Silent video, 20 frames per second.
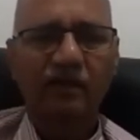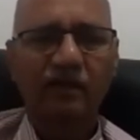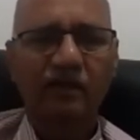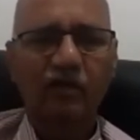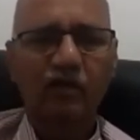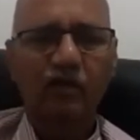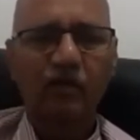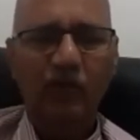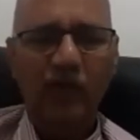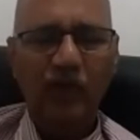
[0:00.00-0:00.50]

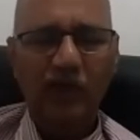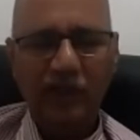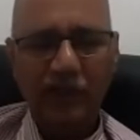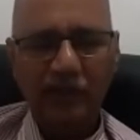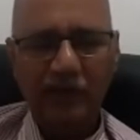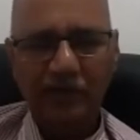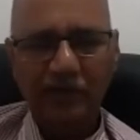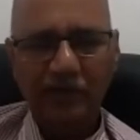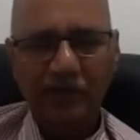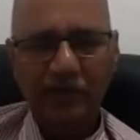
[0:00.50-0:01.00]
human
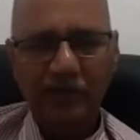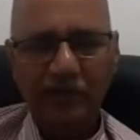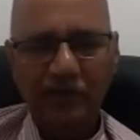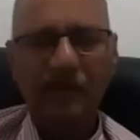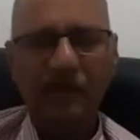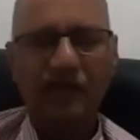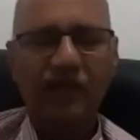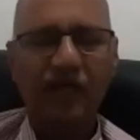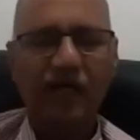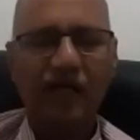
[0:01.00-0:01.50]

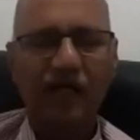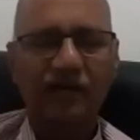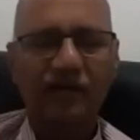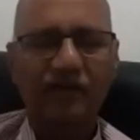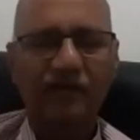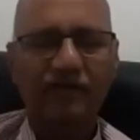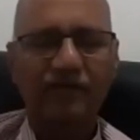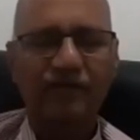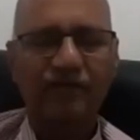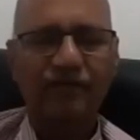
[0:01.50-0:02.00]
species has
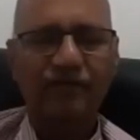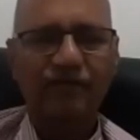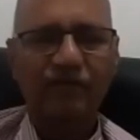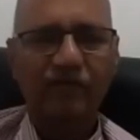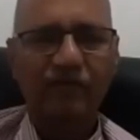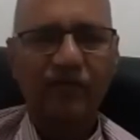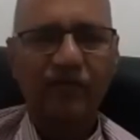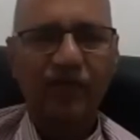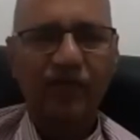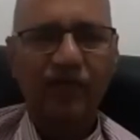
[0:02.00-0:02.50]

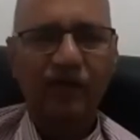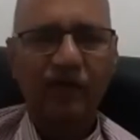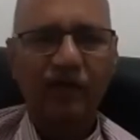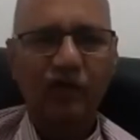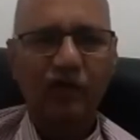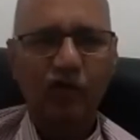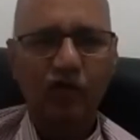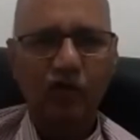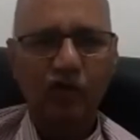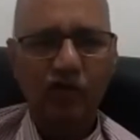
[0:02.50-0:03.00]

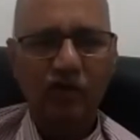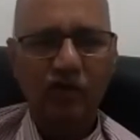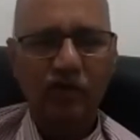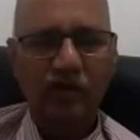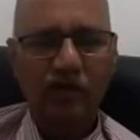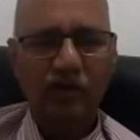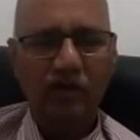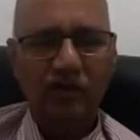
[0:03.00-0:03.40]
used